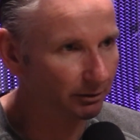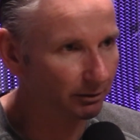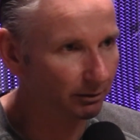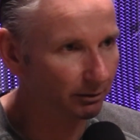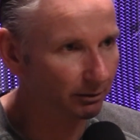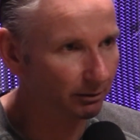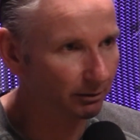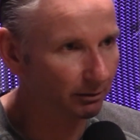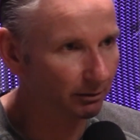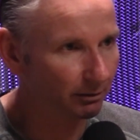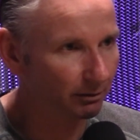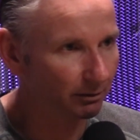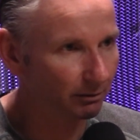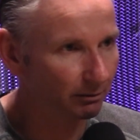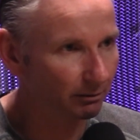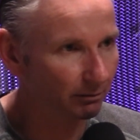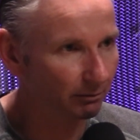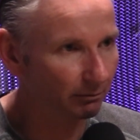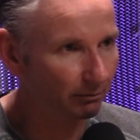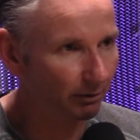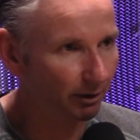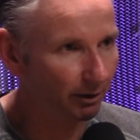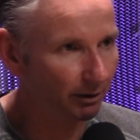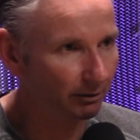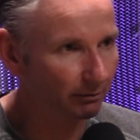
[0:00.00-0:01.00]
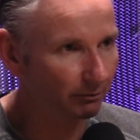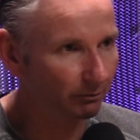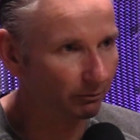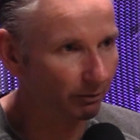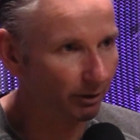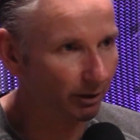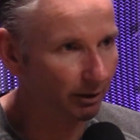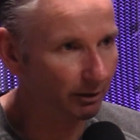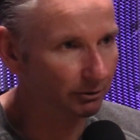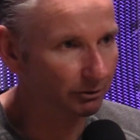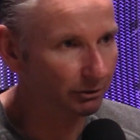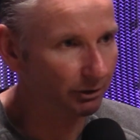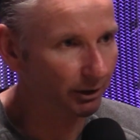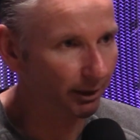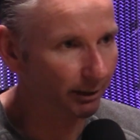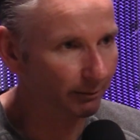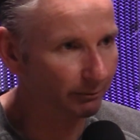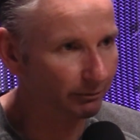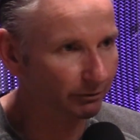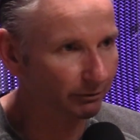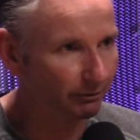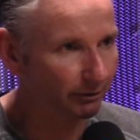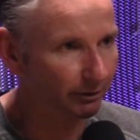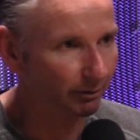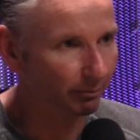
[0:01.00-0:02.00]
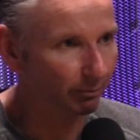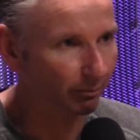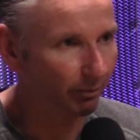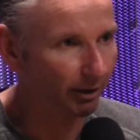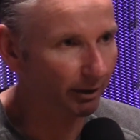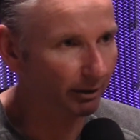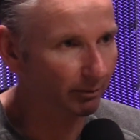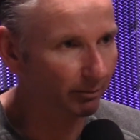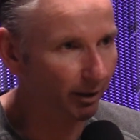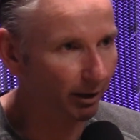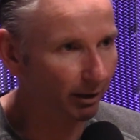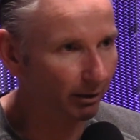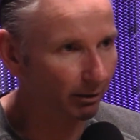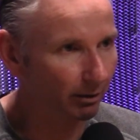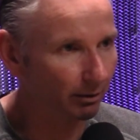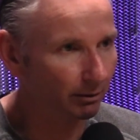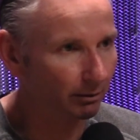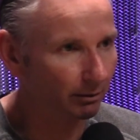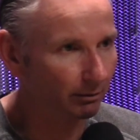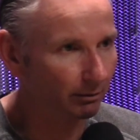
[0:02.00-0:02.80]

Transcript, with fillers: Yeah, running jobs for you, moneymaker.